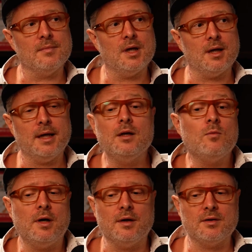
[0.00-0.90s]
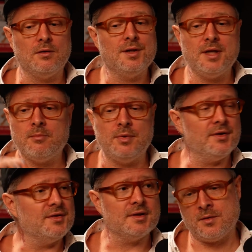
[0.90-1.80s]
Yeah, and it worked. All the
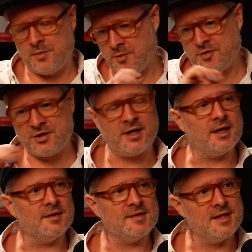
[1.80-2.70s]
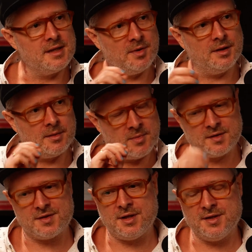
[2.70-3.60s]
numbers, we were tracking sentiment
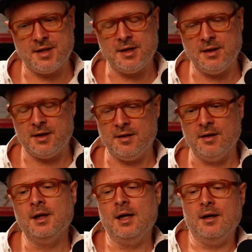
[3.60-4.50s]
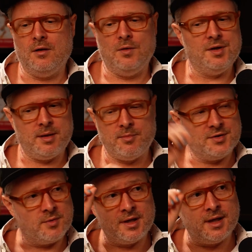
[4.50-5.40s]
amongst Gen Z, and all the numbers
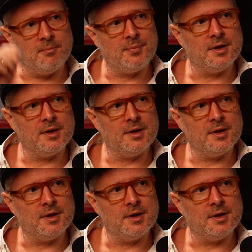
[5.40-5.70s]
went up.